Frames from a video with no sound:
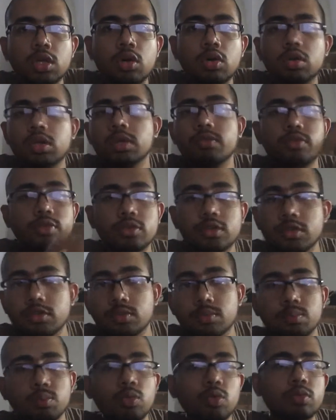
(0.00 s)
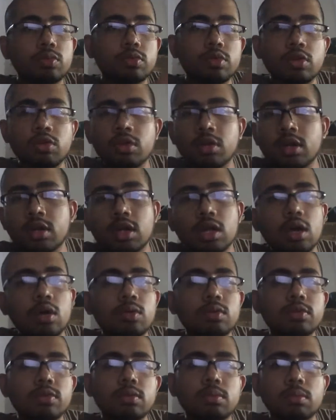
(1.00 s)
Or if you just turn
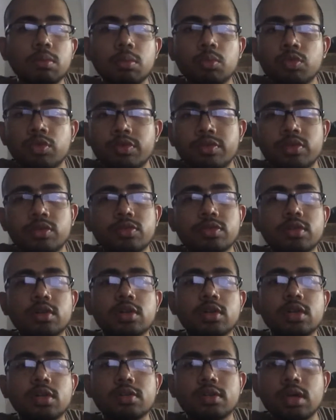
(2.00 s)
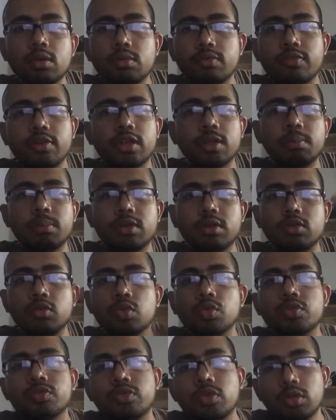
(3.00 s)
around, move into circles, I will find a better
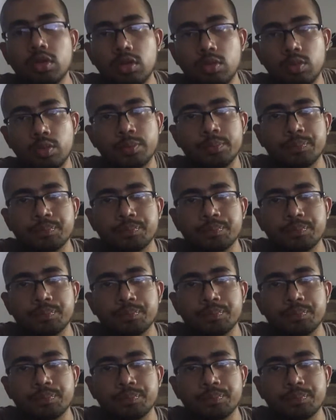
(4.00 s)
route for you.